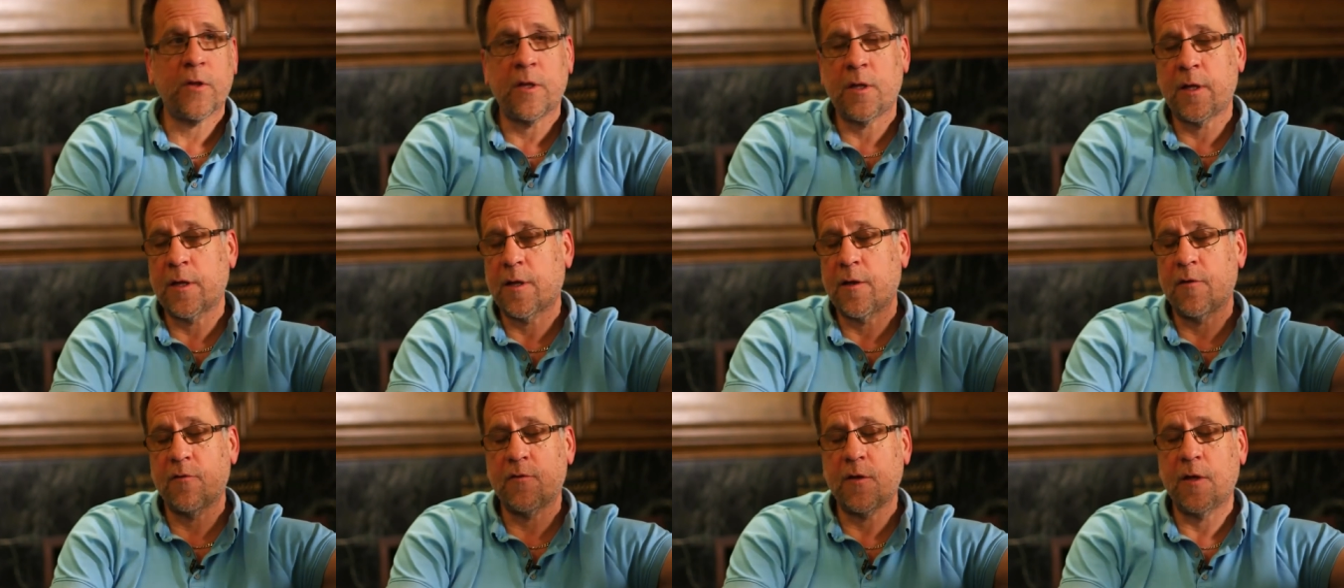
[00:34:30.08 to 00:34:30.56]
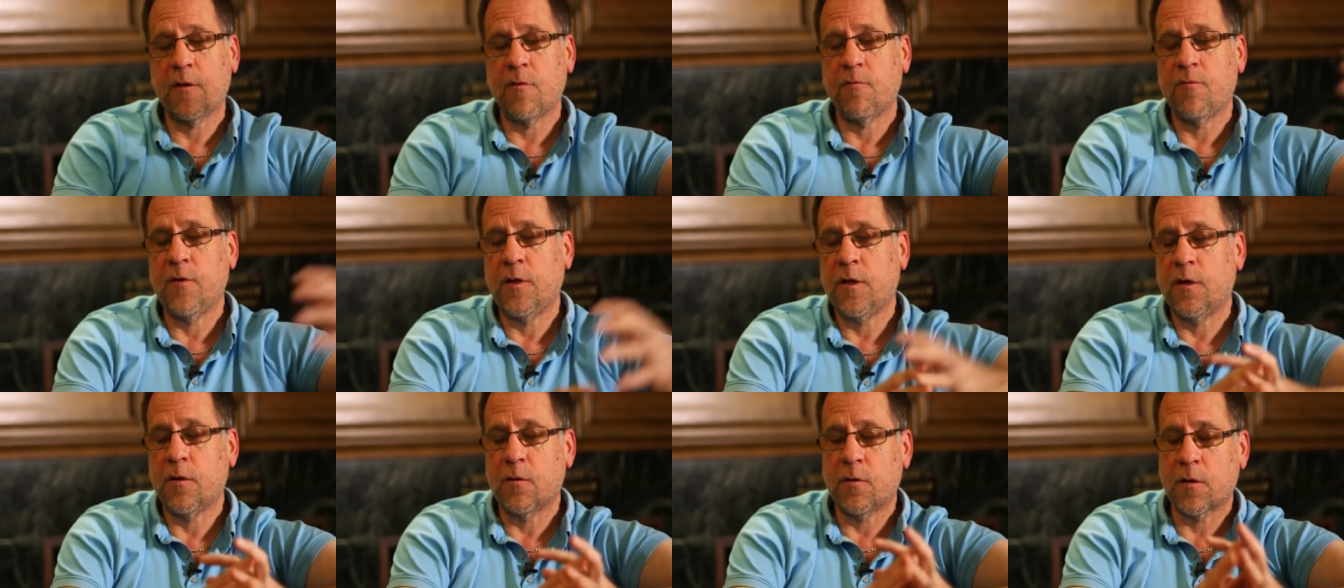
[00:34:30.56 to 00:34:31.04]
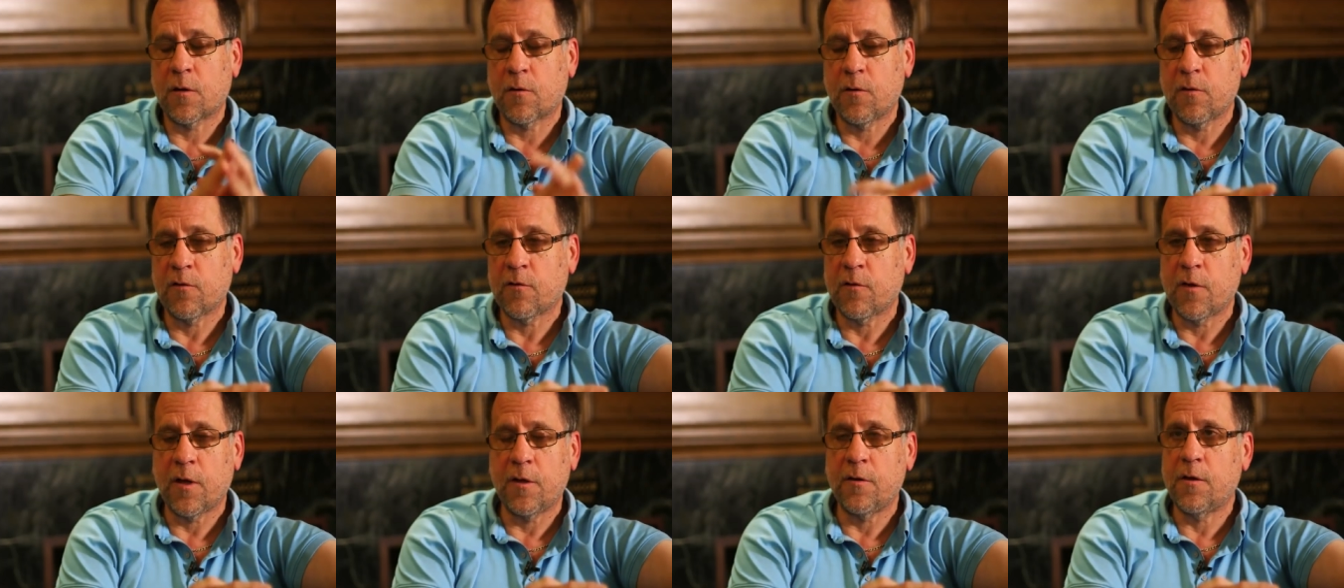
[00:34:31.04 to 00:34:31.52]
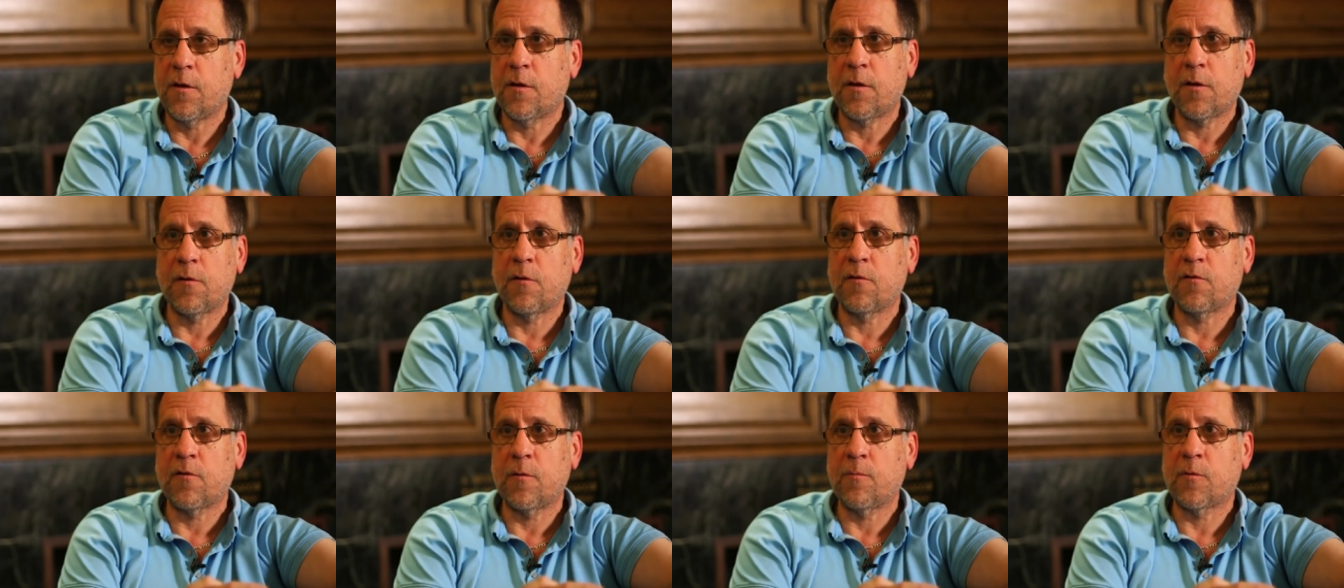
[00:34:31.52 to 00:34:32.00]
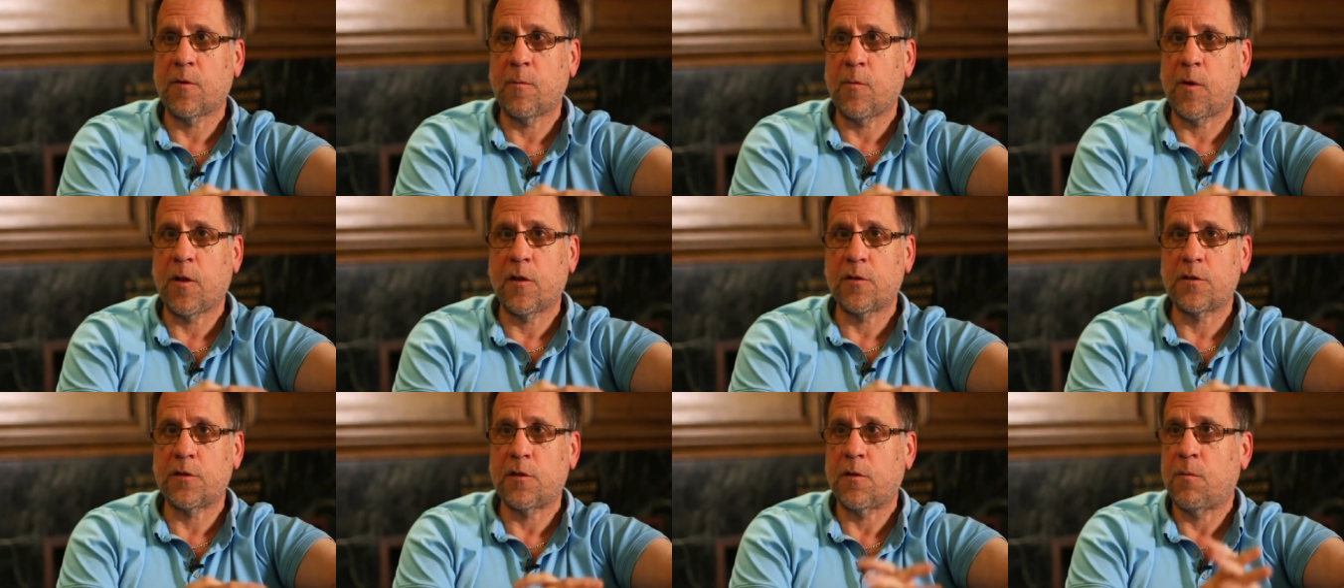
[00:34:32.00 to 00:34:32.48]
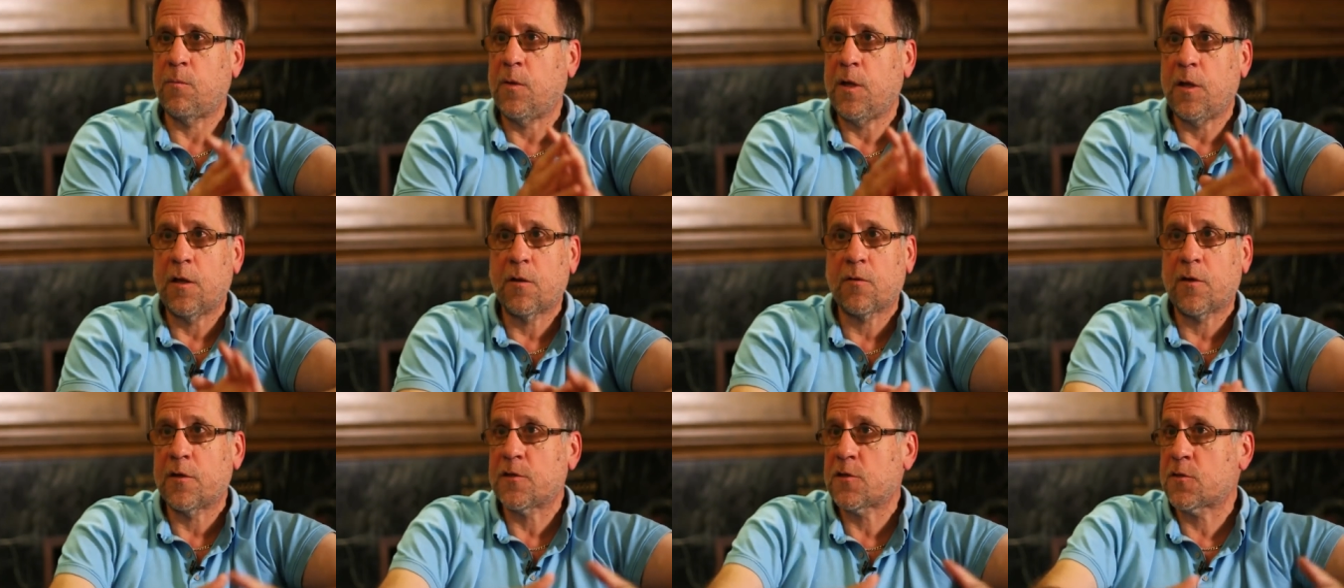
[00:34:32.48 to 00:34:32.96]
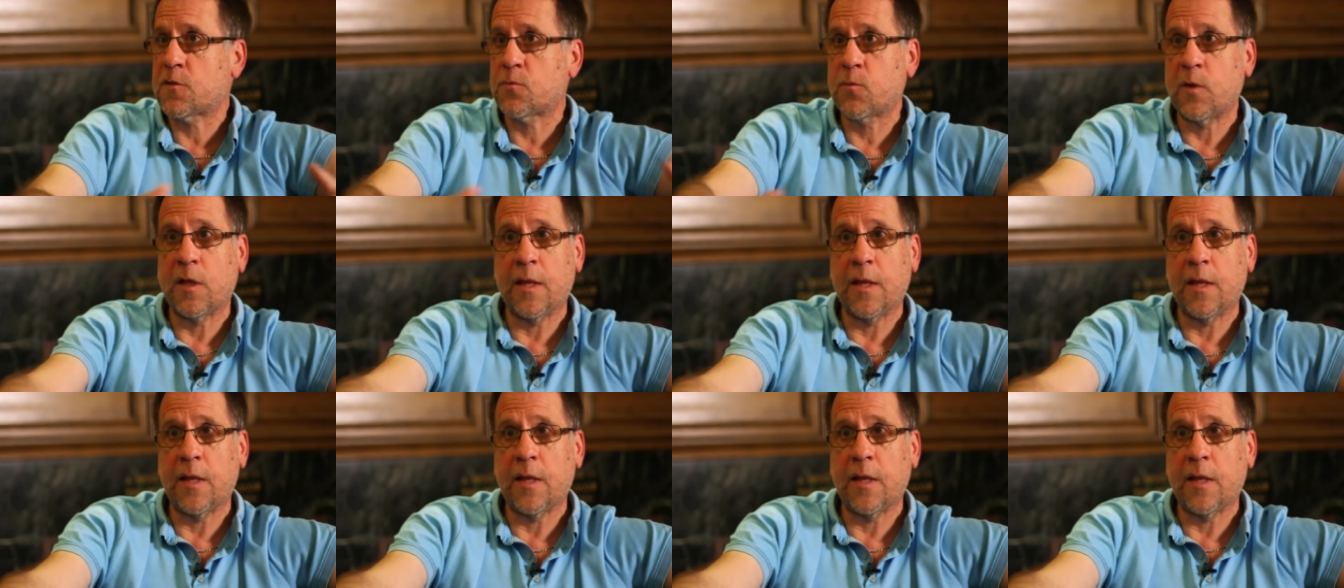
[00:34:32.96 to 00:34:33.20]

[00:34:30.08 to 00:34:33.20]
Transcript: And like I say, the video that Chris and I did on the symptomology of the meaning crisis,